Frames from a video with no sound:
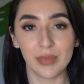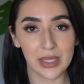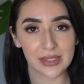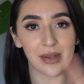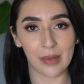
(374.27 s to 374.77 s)

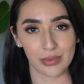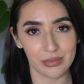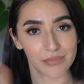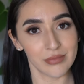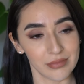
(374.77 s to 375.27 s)
listen up.
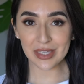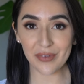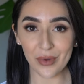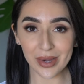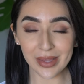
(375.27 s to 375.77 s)

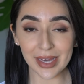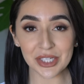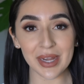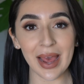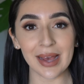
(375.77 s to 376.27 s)
Sephora
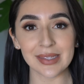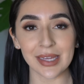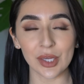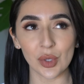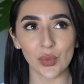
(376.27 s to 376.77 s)
Collection has
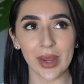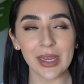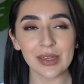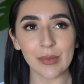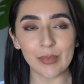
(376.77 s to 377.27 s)
a
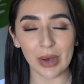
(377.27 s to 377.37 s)
great